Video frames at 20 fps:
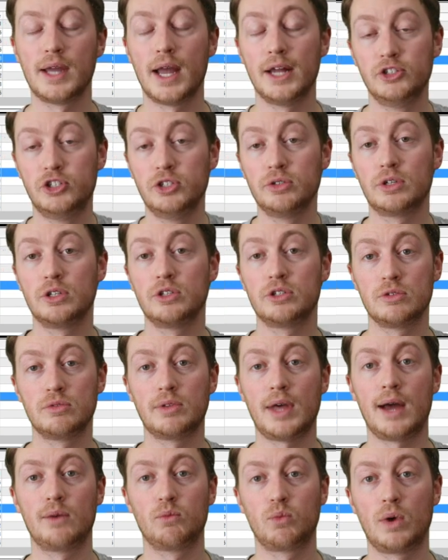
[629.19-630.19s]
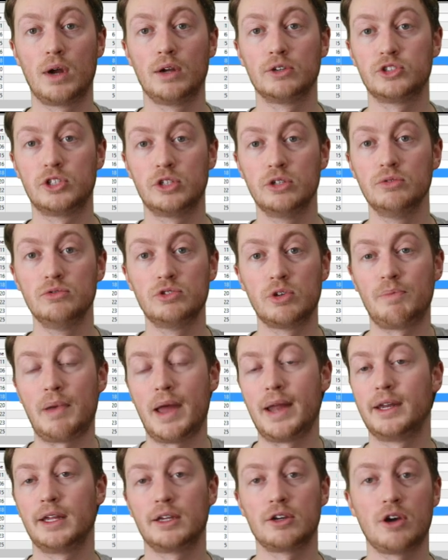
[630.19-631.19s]
And you can do that well too,
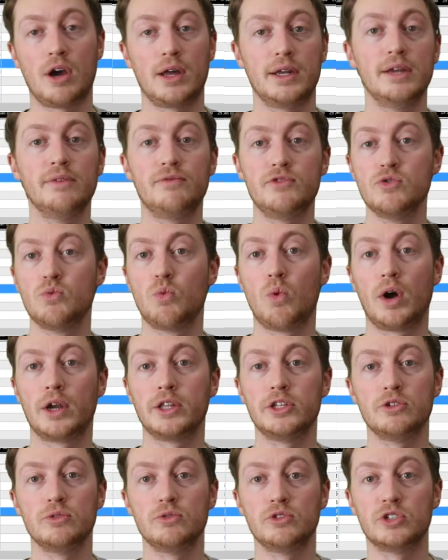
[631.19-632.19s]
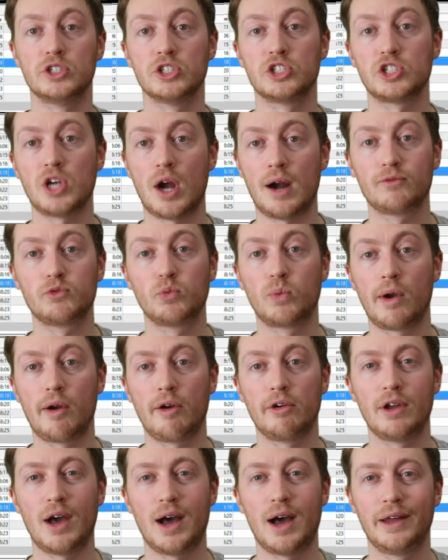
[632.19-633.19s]
depending on if you want to use the
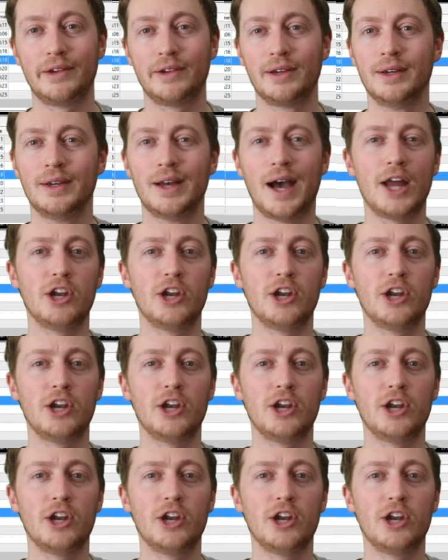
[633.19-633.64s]
software or not.